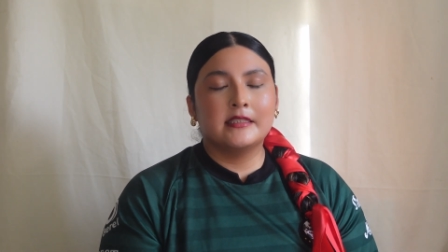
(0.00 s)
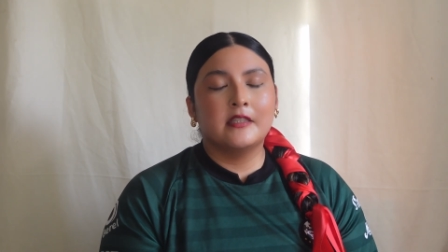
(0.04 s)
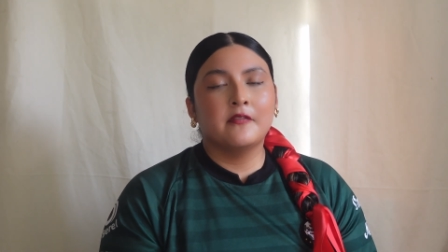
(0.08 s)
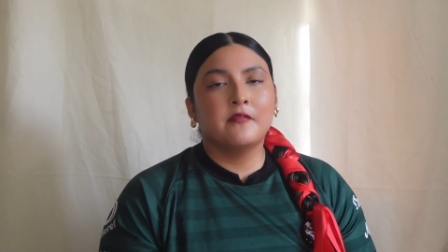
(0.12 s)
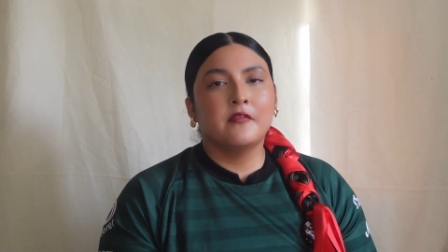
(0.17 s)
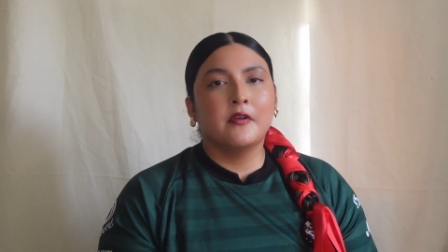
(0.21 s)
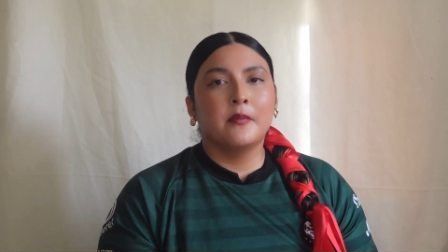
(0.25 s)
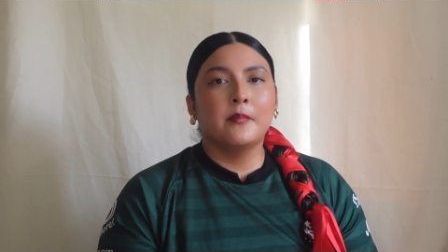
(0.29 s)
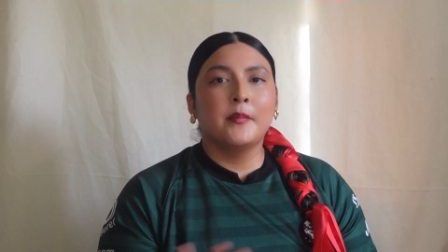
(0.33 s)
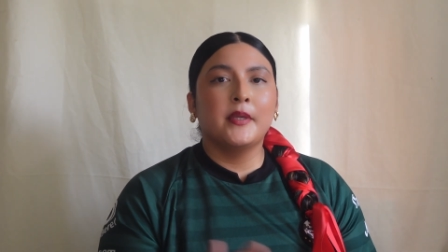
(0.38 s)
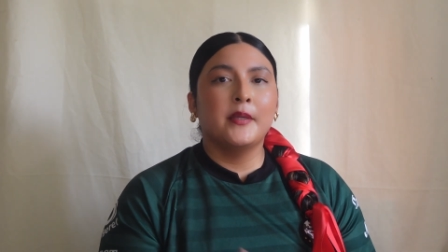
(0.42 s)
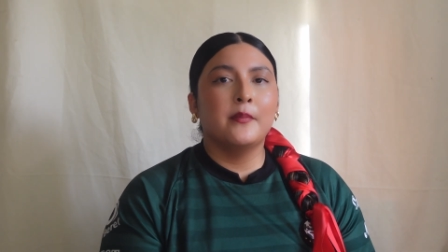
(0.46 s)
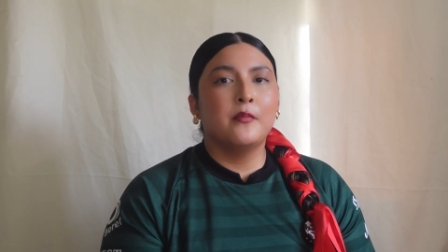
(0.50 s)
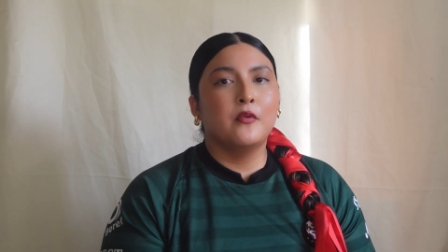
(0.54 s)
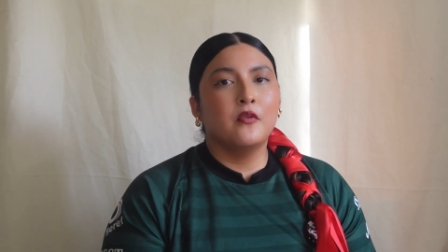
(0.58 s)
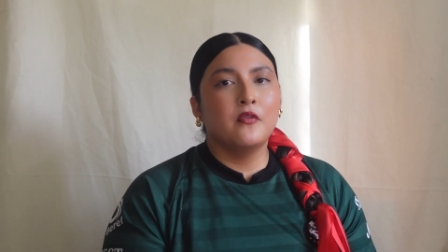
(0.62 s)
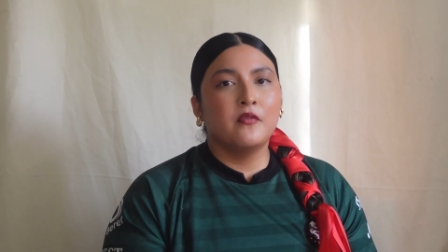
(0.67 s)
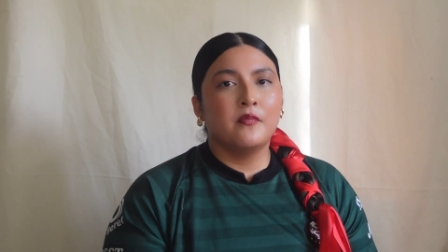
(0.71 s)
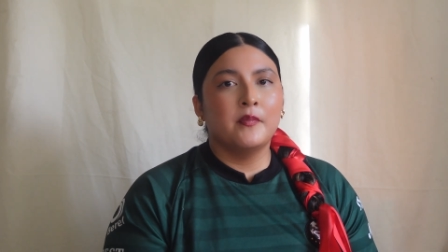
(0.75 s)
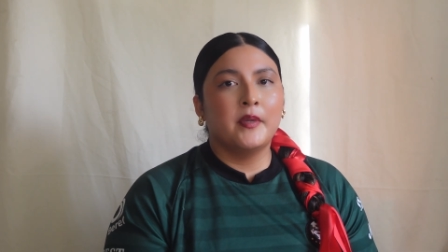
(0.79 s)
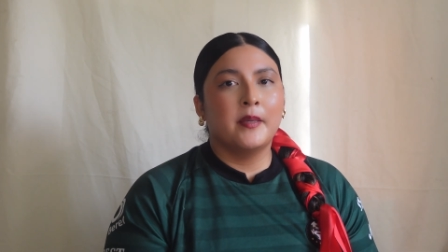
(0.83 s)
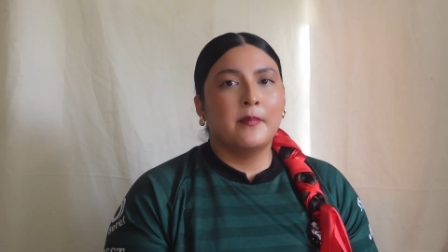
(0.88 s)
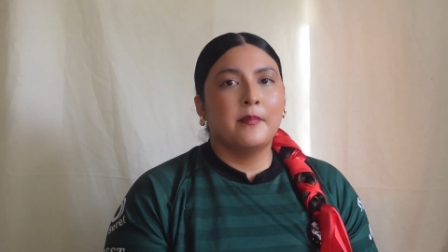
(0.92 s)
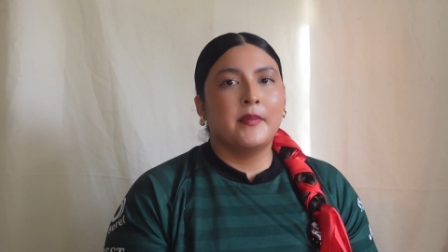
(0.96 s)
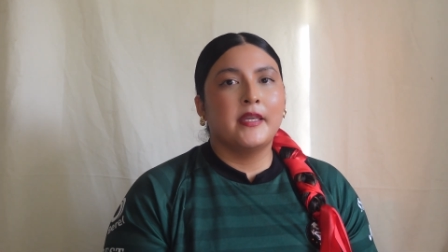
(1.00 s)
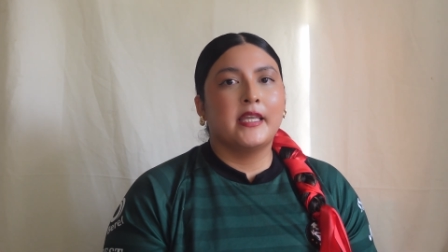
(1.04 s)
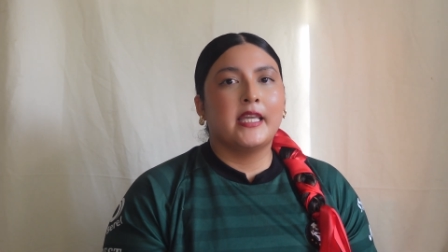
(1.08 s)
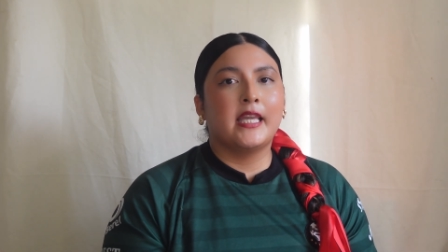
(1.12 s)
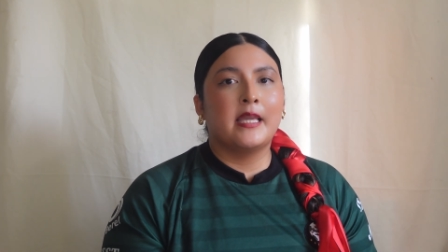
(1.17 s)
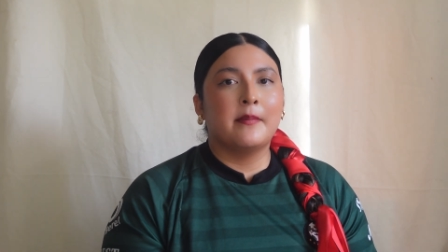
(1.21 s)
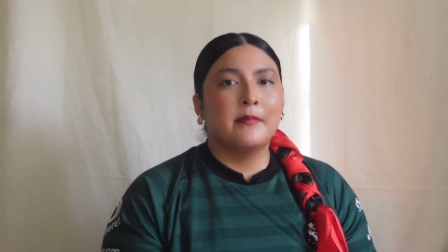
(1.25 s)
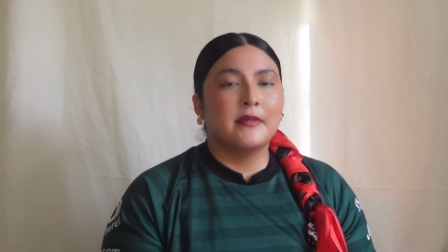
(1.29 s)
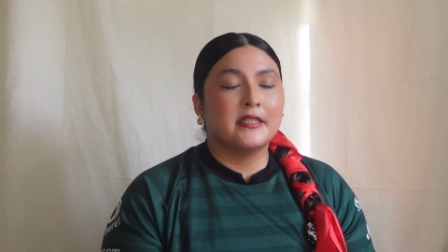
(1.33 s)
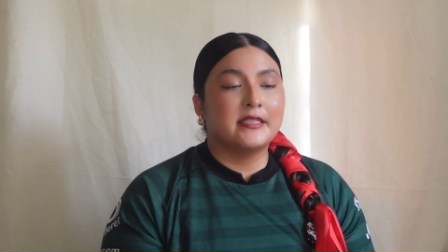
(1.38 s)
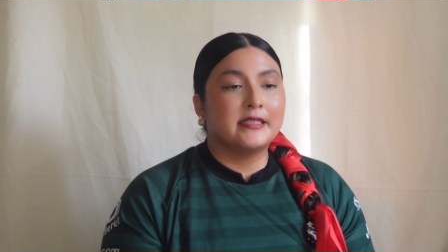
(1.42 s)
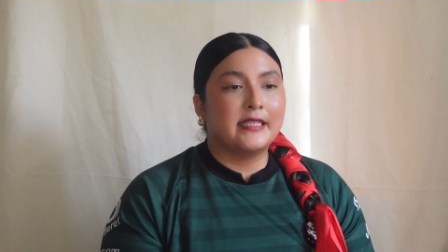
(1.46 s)
And for me, movement
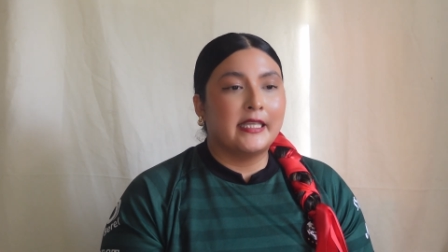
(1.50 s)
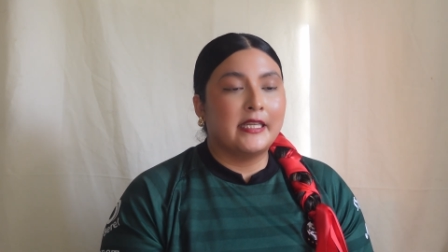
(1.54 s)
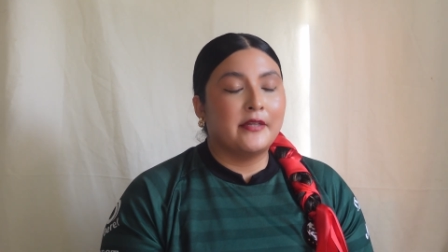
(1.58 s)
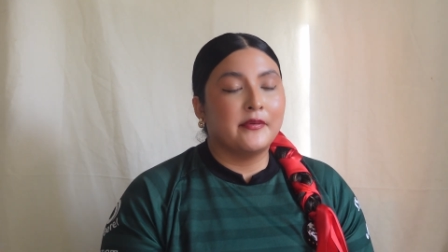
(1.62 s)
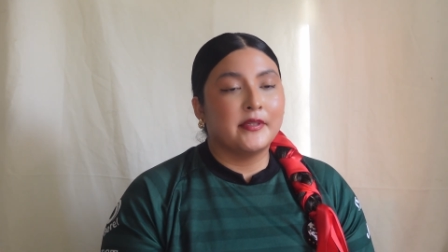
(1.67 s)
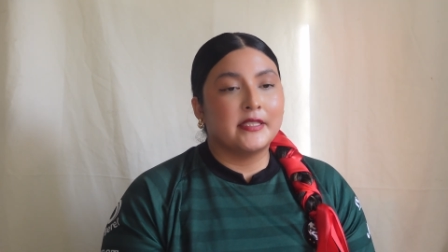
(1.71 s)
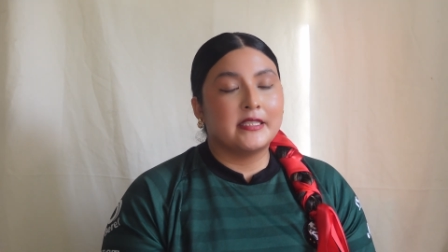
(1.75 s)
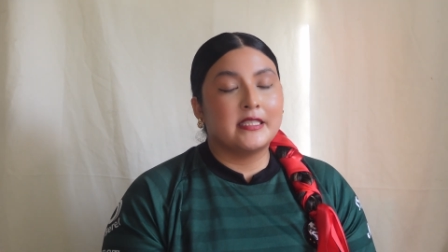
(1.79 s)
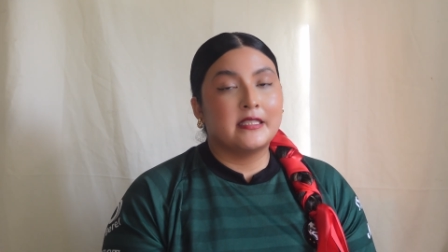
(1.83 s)
became a sacred